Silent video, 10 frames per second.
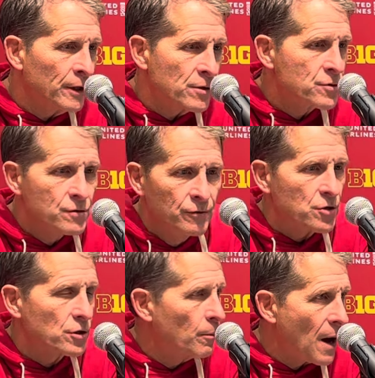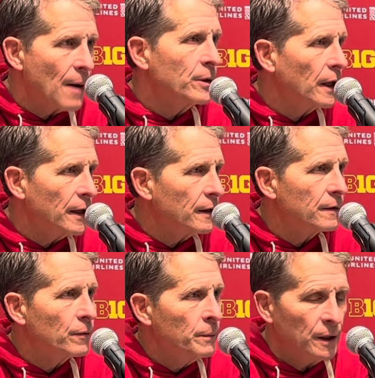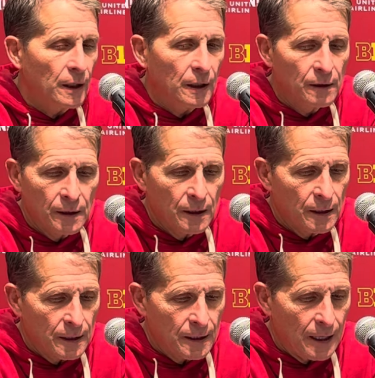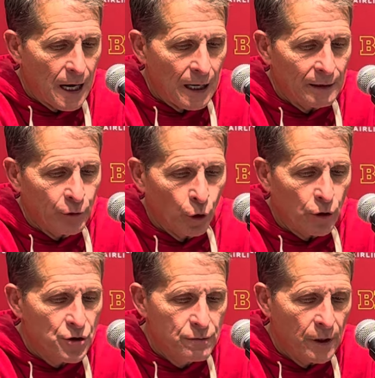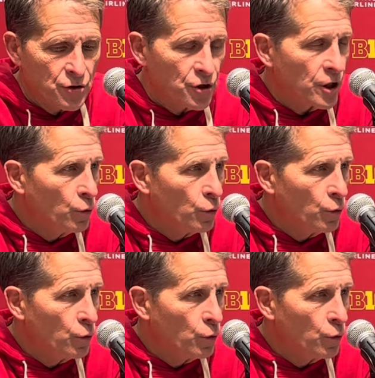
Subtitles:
is discombobulated, meaning you know, it's T.